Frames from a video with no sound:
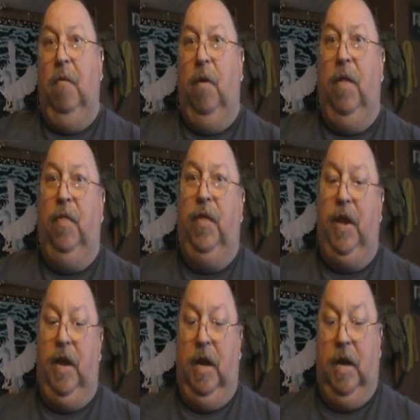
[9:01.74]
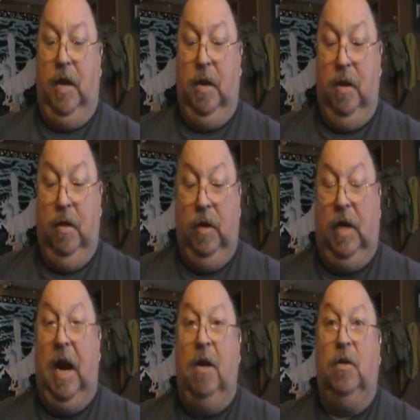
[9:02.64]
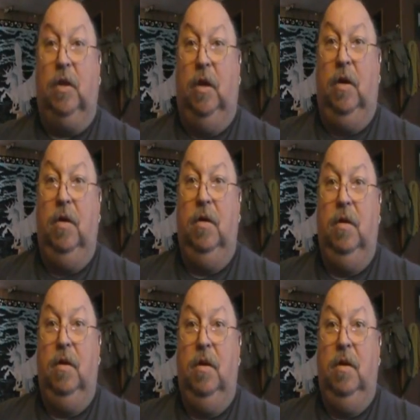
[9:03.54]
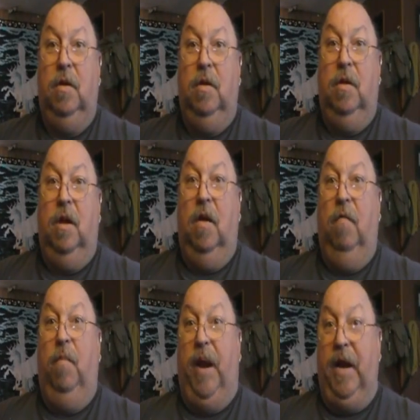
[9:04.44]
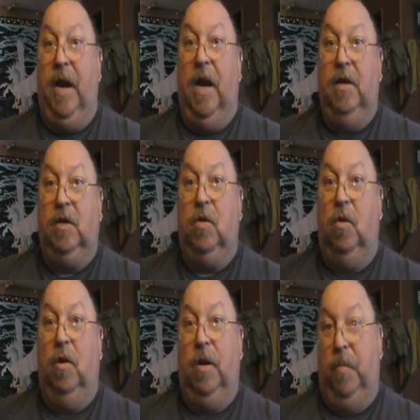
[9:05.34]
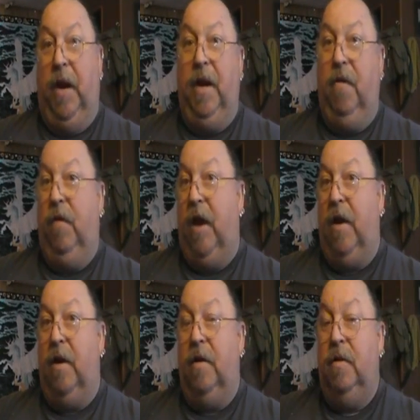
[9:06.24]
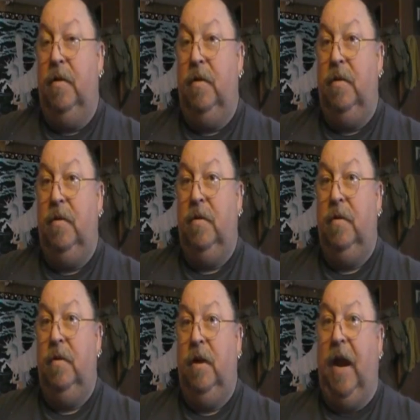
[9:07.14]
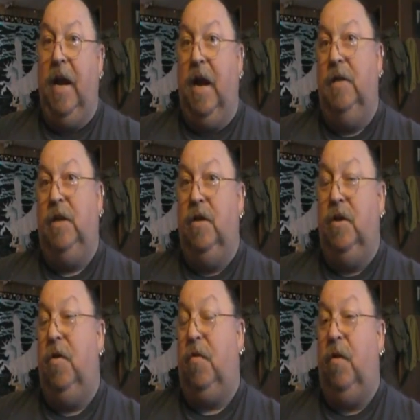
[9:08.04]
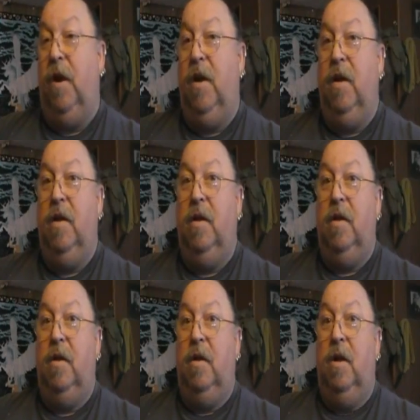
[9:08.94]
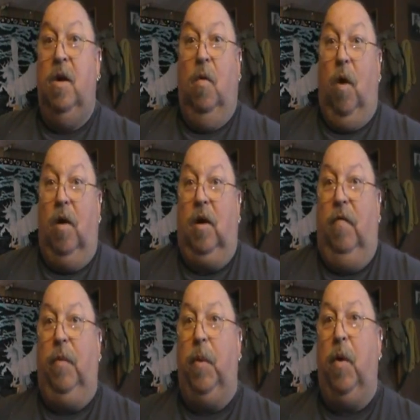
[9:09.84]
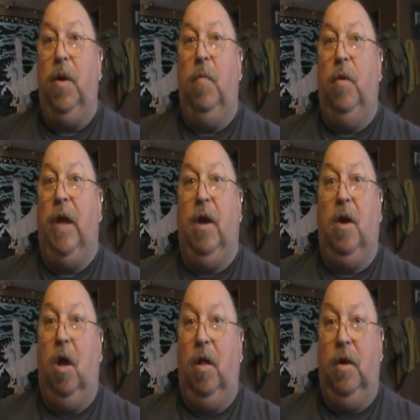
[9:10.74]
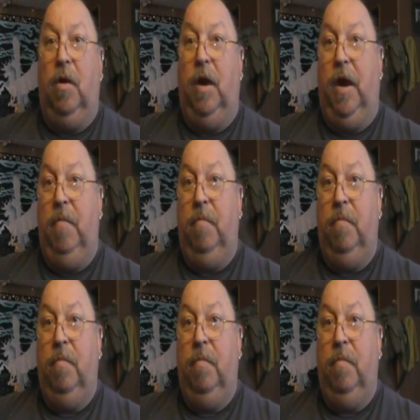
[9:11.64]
when the counselor of Beatty High School in Beatty, Nevada, 89003, walked off the podium without calling her name,